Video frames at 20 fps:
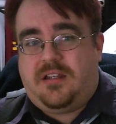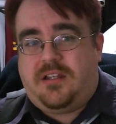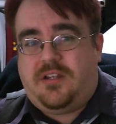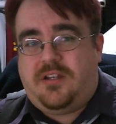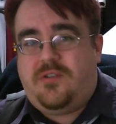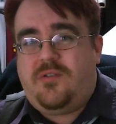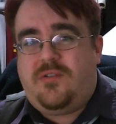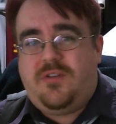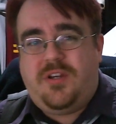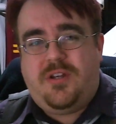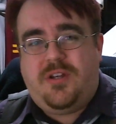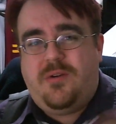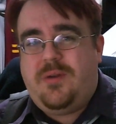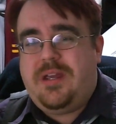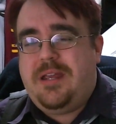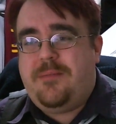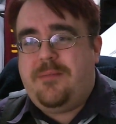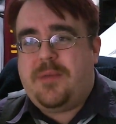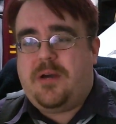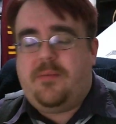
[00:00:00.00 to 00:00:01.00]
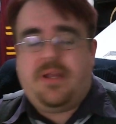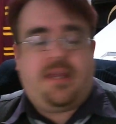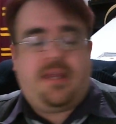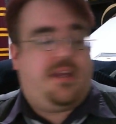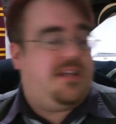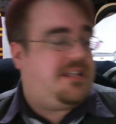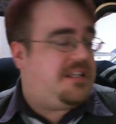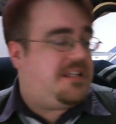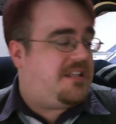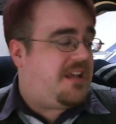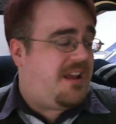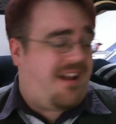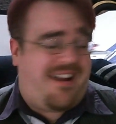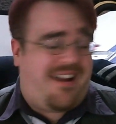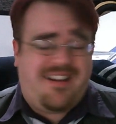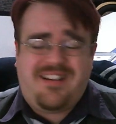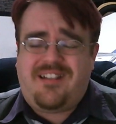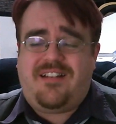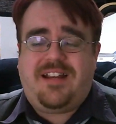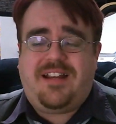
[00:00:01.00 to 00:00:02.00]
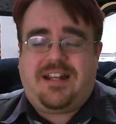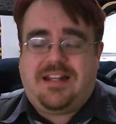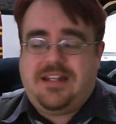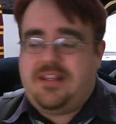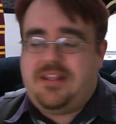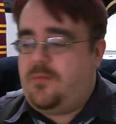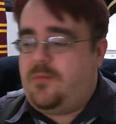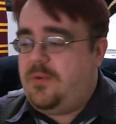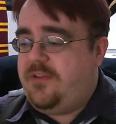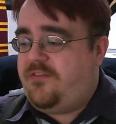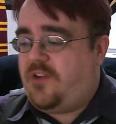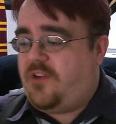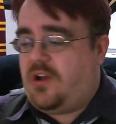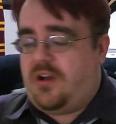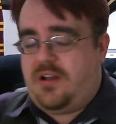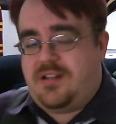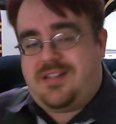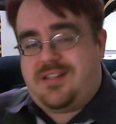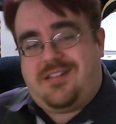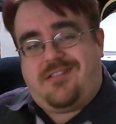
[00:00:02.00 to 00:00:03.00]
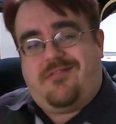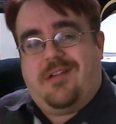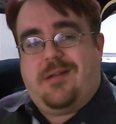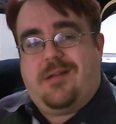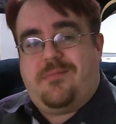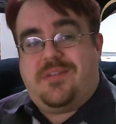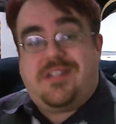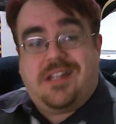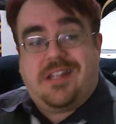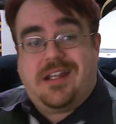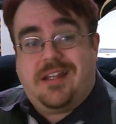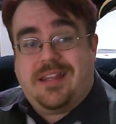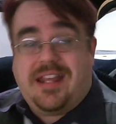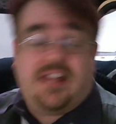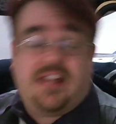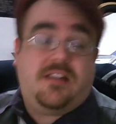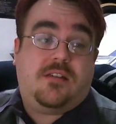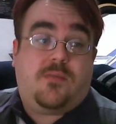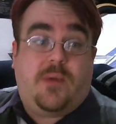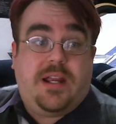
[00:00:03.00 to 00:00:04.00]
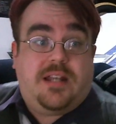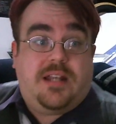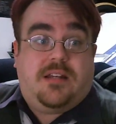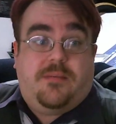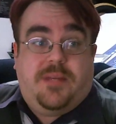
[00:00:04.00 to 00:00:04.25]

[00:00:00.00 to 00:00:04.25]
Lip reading: You email me, because it's unlikely that we've got a script sitting there just waiting